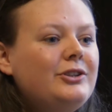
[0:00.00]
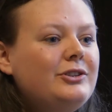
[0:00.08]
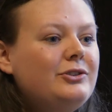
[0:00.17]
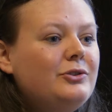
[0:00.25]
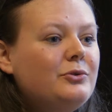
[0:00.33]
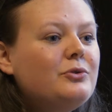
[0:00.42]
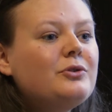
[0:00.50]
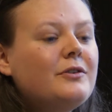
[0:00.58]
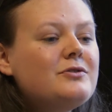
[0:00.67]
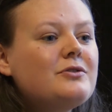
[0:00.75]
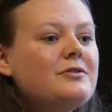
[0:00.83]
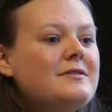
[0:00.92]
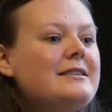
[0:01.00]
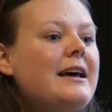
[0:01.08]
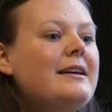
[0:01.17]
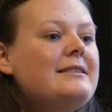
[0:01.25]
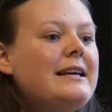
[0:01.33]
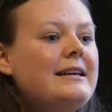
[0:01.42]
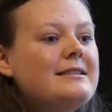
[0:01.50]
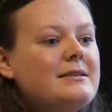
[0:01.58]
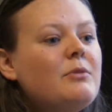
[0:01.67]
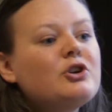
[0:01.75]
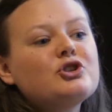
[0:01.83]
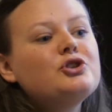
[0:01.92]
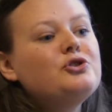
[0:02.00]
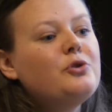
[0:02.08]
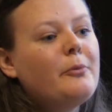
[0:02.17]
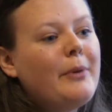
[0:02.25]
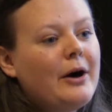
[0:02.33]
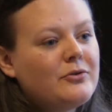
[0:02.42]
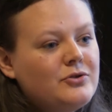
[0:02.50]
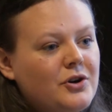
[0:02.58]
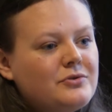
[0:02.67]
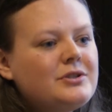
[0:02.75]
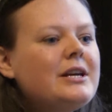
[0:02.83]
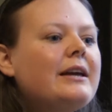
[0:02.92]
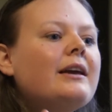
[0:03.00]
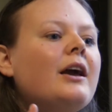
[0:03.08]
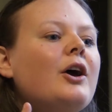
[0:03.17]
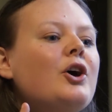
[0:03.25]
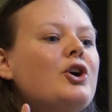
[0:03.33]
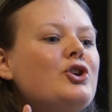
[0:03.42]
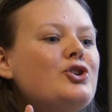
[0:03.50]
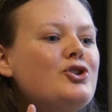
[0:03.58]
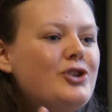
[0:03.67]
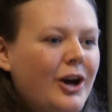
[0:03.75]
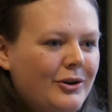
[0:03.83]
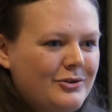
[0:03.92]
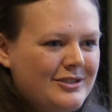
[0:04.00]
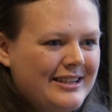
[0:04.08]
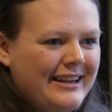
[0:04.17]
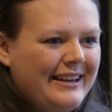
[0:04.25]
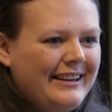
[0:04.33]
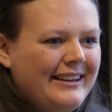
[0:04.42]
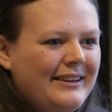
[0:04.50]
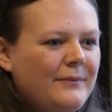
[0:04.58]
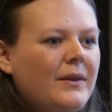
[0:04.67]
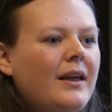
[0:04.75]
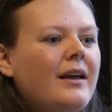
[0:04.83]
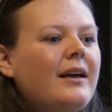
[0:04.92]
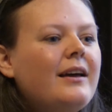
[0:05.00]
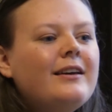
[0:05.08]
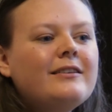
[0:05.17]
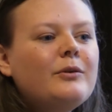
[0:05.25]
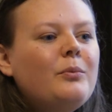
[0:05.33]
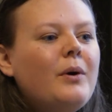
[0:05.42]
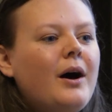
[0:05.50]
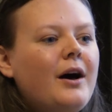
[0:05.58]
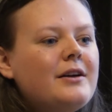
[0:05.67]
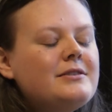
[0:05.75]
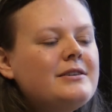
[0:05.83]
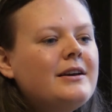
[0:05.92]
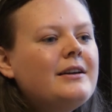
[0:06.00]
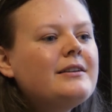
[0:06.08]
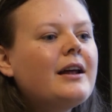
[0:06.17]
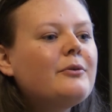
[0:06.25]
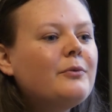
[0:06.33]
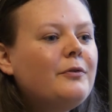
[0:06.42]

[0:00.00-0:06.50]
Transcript: you could have sort of said it's much ado about noting. Noting is a word that